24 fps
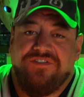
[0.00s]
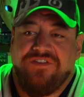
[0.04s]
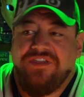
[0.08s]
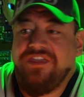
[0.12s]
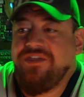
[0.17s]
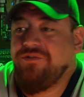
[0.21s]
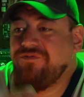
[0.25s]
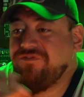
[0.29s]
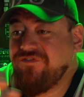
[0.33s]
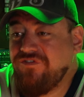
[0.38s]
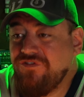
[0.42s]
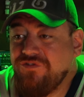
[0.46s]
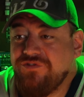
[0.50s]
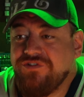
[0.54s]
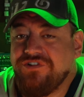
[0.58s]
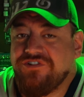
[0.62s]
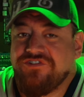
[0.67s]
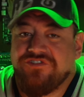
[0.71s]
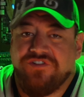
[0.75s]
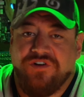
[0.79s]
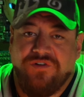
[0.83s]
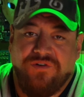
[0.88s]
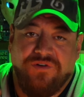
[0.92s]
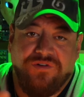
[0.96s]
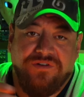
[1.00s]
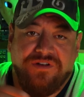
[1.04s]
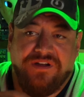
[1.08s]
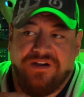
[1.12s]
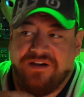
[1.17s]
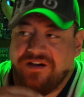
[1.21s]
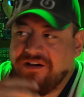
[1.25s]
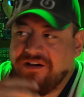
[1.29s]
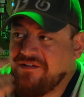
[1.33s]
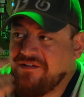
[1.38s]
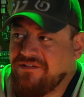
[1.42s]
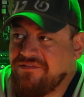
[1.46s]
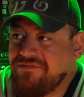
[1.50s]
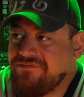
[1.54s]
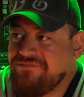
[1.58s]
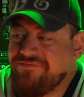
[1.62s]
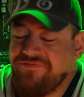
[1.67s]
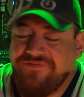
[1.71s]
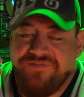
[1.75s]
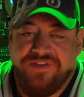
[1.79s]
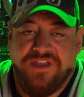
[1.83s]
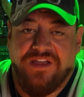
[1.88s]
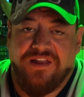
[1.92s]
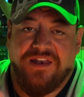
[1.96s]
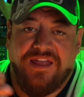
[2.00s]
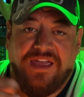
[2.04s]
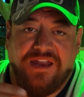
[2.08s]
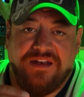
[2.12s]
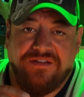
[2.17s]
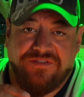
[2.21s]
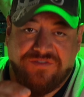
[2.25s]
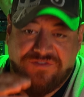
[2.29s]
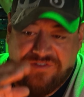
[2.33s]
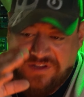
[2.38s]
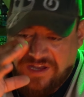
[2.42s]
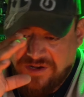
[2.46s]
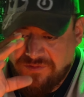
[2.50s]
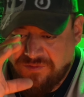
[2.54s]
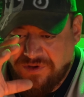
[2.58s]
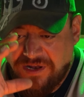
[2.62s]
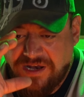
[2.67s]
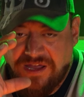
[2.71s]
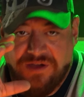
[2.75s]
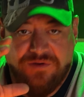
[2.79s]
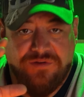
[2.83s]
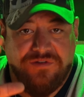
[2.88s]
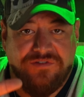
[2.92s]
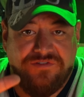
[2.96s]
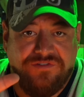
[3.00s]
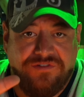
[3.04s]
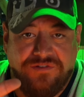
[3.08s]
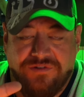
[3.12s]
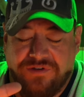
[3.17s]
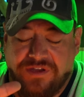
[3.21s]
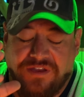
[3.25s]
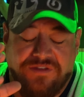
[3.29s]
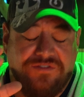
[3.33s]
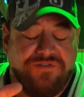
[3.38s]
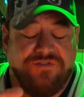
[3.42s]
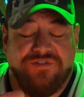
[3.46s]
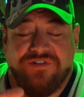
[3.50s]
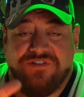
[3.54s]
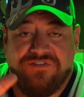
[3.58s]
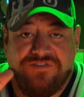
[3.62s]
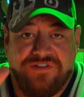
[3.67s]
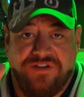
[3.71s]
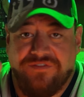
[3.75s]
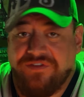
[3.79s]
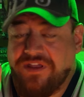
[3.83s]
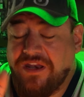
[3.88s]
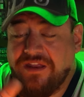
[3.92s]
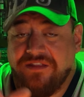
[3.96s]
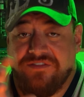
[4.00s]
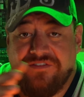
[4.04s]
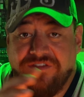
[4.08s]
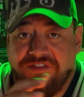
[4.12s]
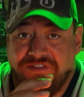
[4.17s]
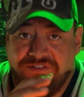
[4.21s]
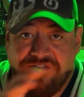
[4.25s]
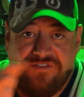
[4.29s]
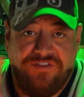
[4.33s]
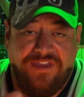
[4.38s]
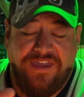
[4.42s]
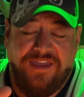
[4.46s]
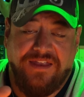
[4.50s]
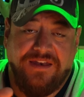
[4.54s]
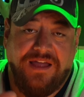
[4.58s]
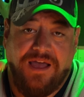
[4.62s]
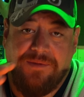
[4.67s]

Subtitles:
He flew the drone via line of sight while I was looking through the stuff, and it's insane.